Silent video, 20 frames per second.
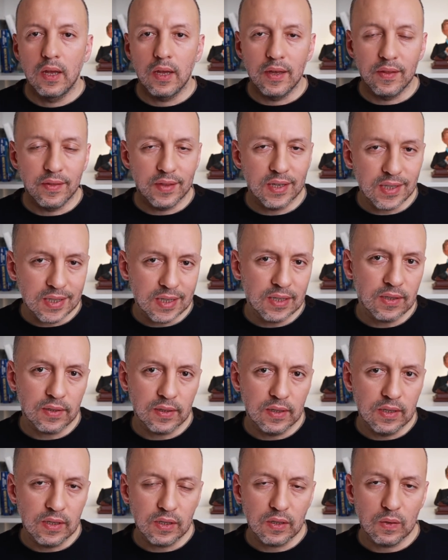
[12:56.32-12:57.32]
In this
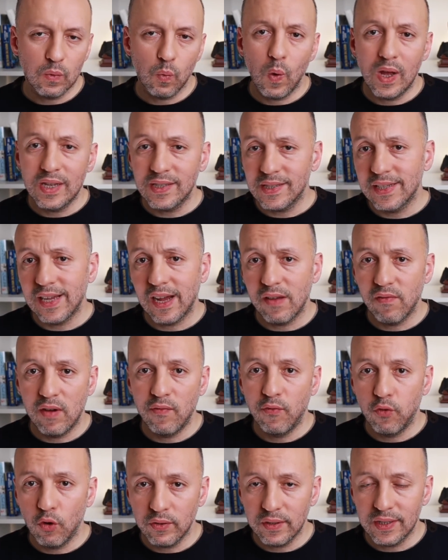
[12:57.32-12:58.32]
instance, once the
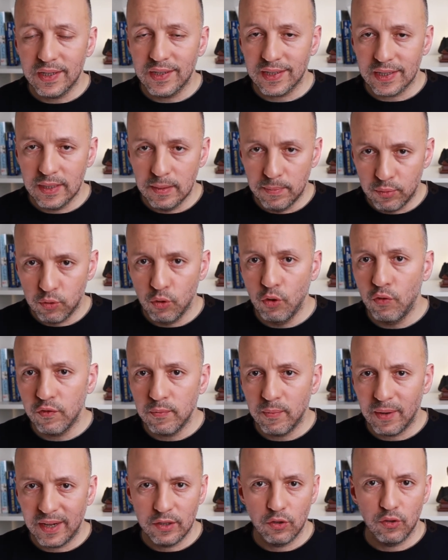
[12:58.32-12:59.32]
I-140 is
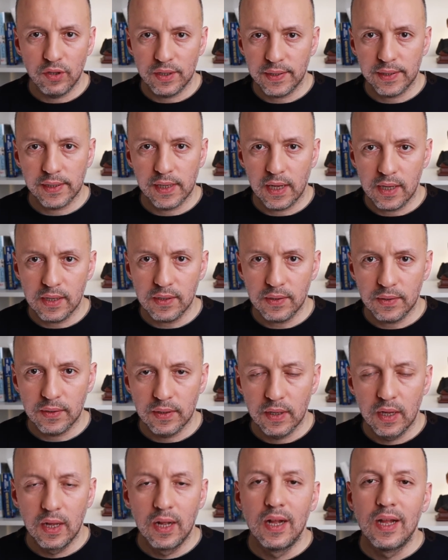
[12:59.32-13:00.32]
approved by USCIS,
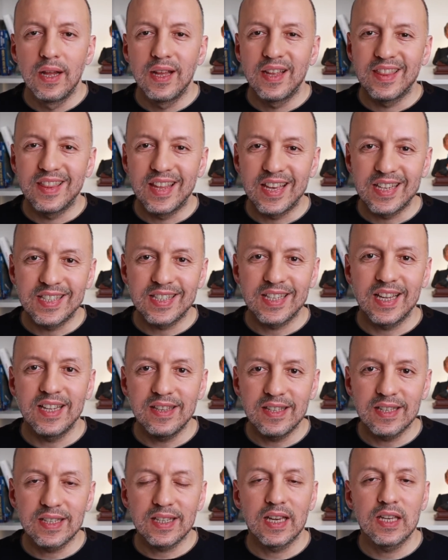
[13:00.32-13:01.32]
they
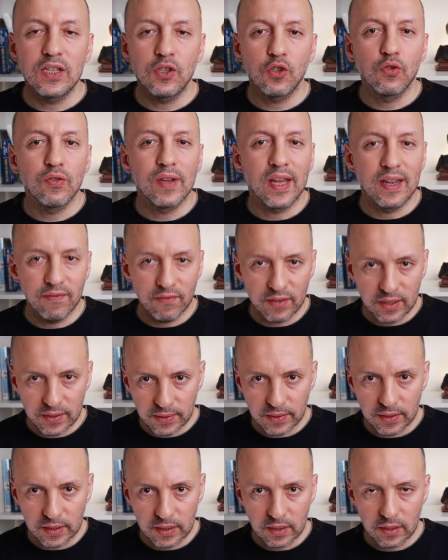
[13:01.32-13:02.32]
send the case to
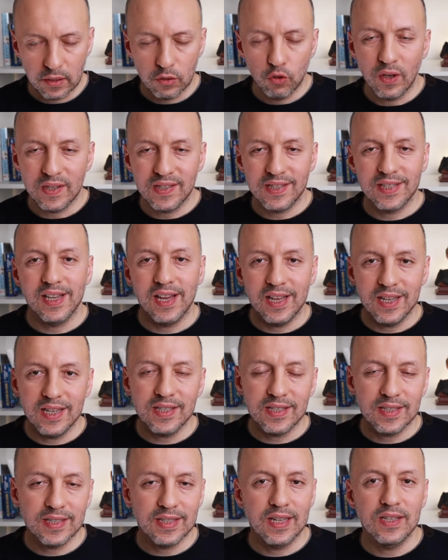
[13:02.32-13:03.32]
NVC.
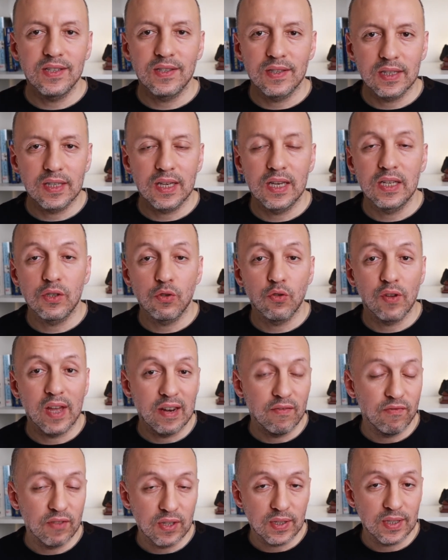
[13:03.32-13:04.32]
USCIS sends the case to
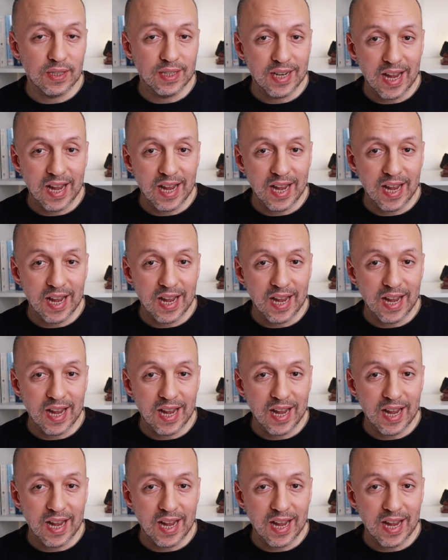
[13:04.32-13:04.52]
NVC,